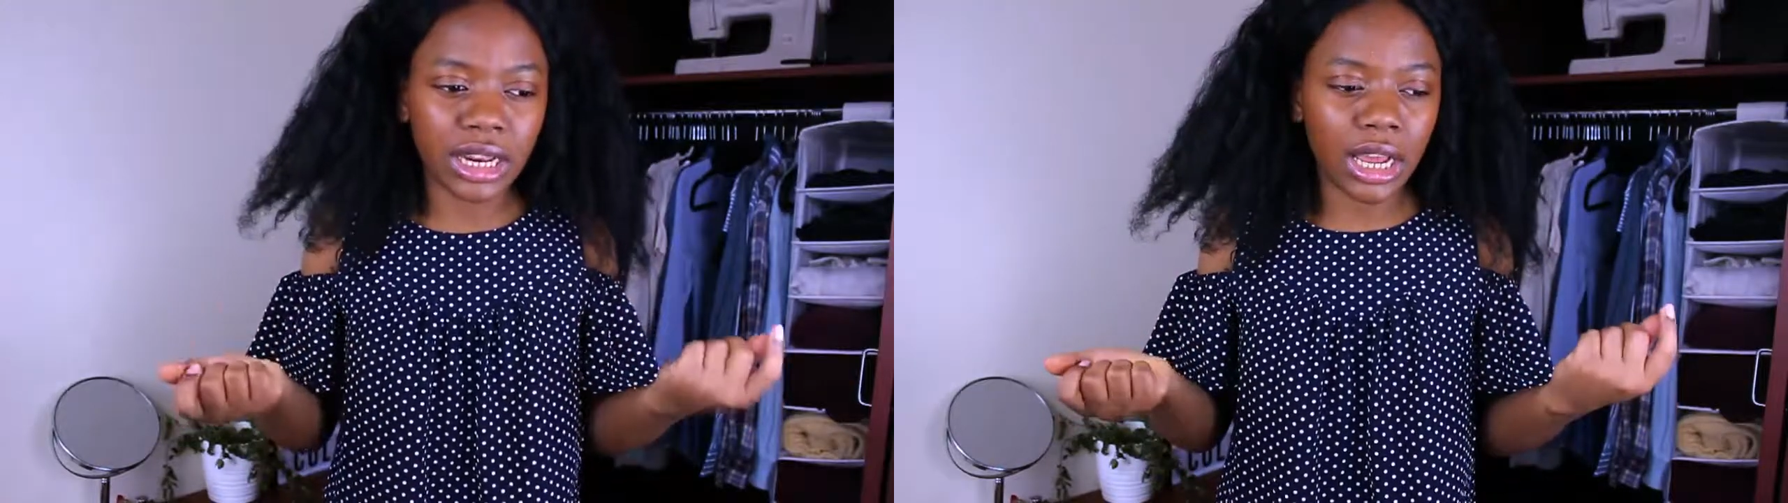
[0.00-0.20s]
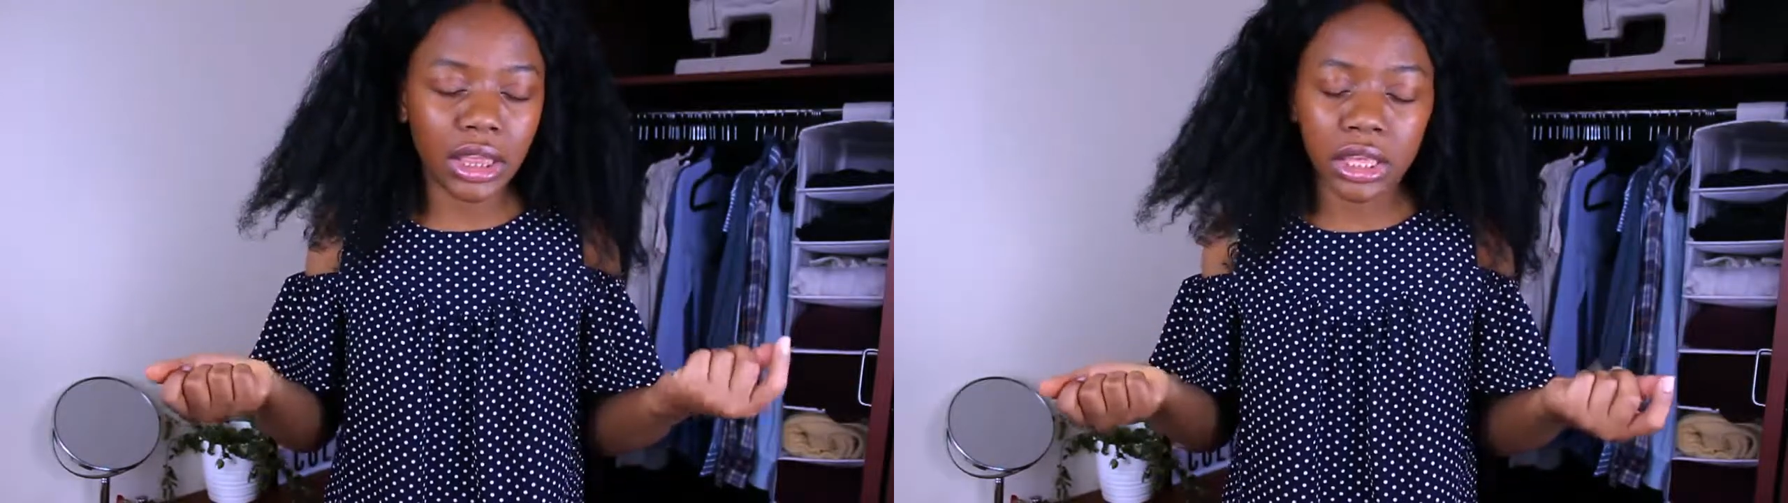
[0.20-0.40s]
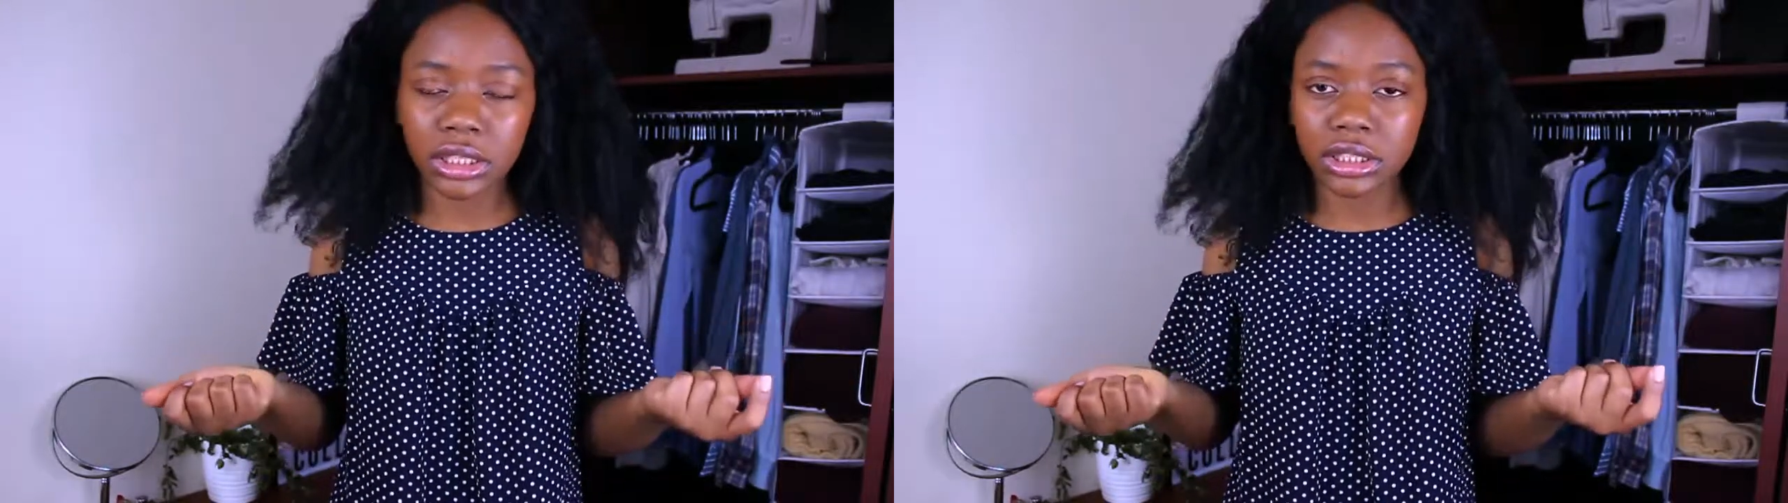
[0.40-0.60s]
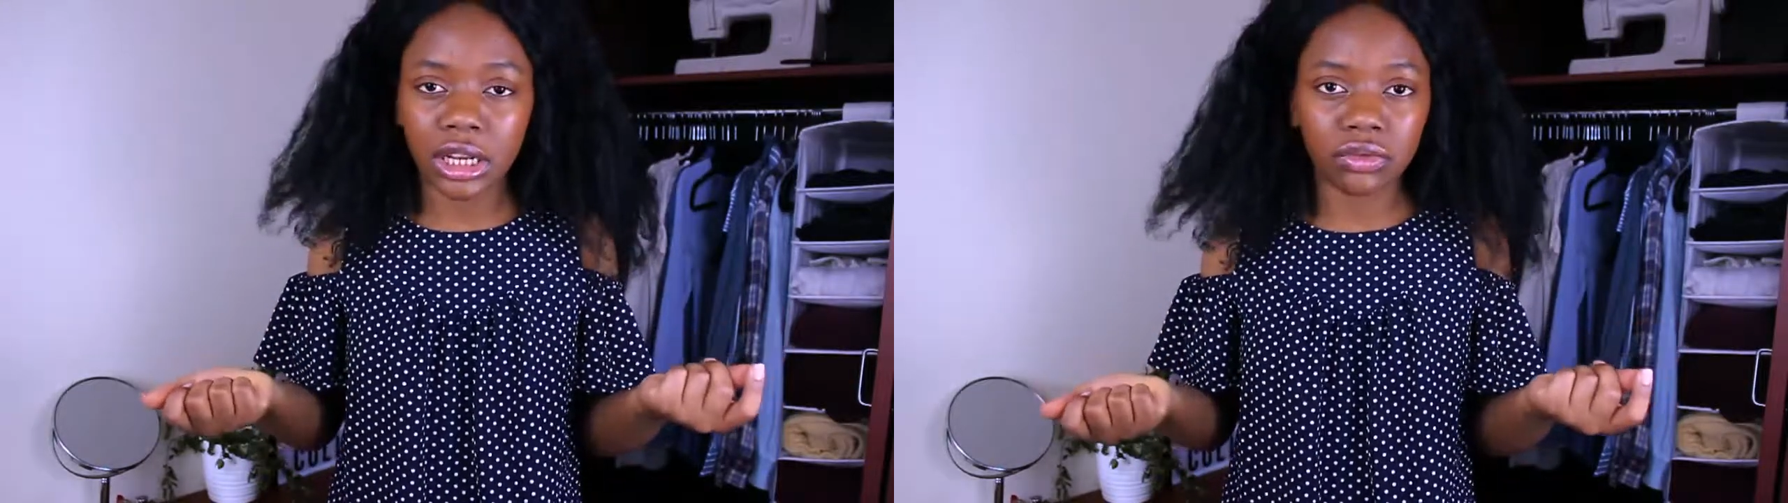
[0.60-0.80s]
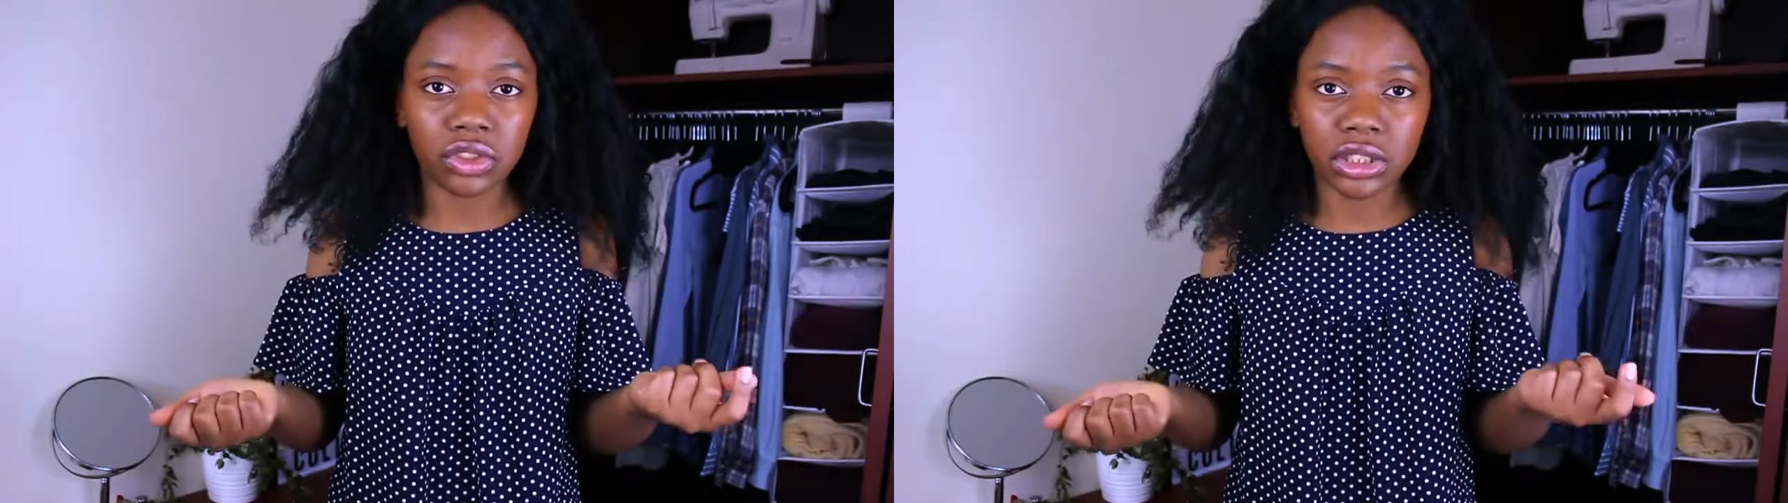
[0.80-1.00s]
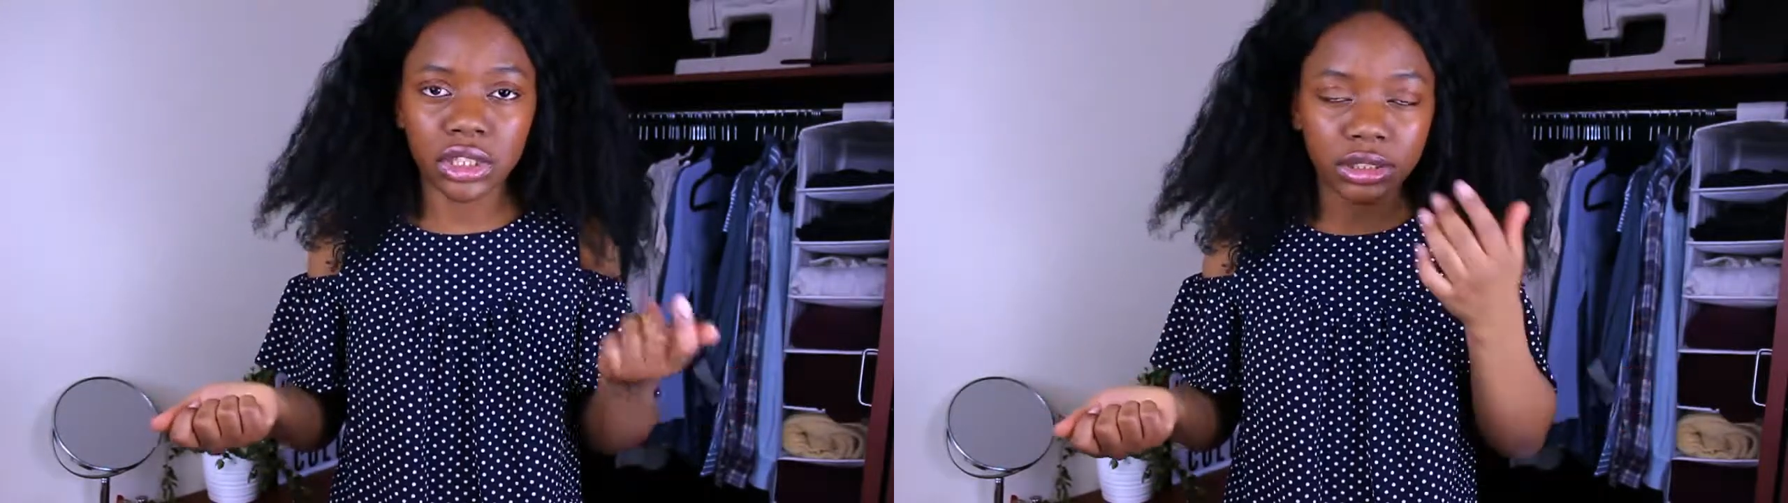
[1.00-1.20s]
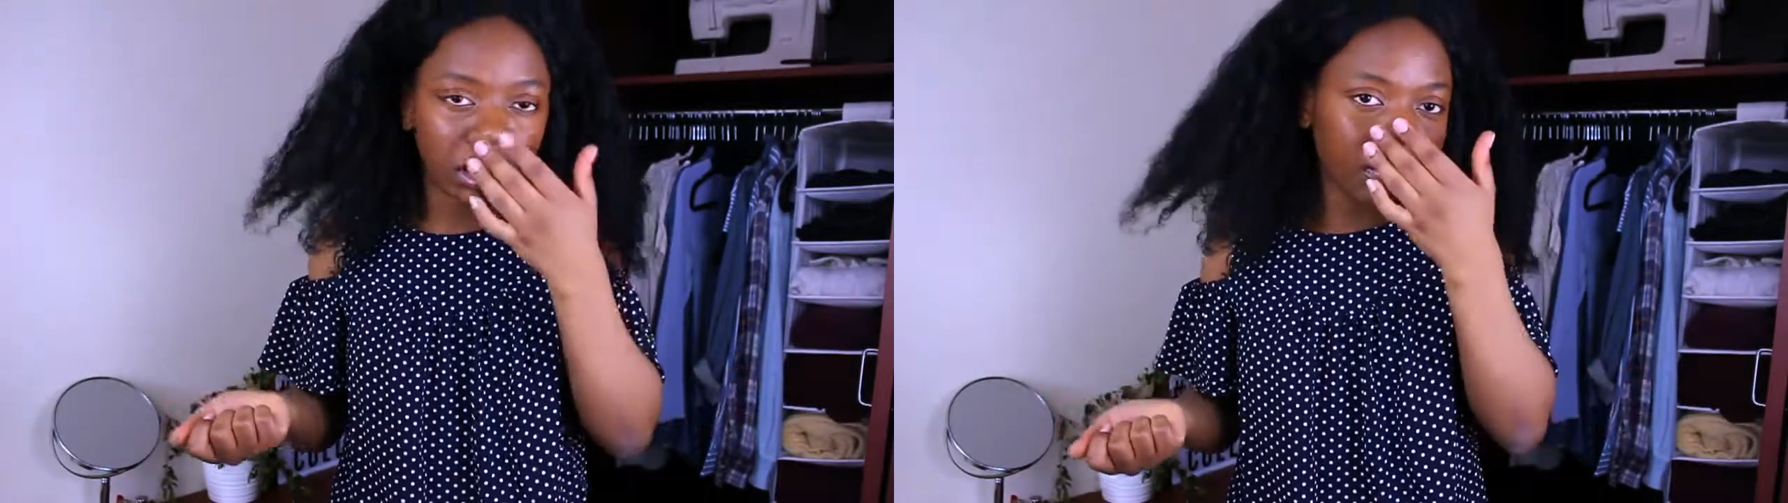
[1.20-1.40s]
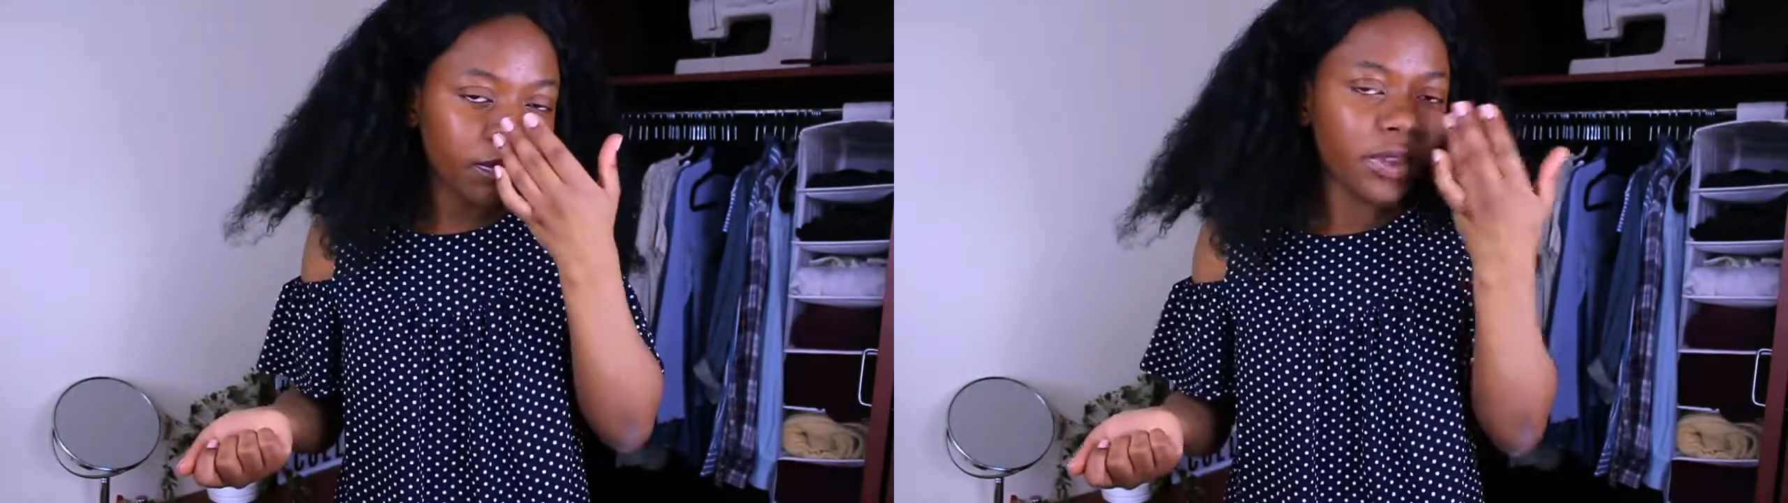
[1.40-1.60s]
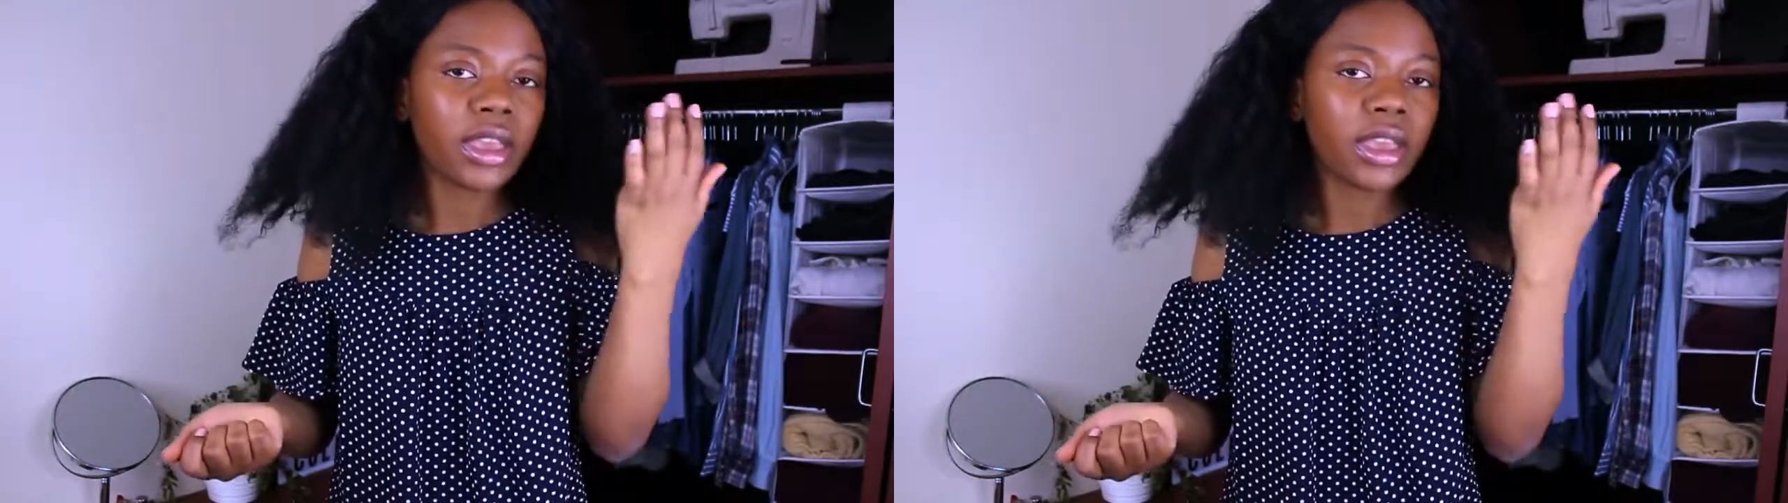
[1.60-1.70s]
I think it's kind of disgusting.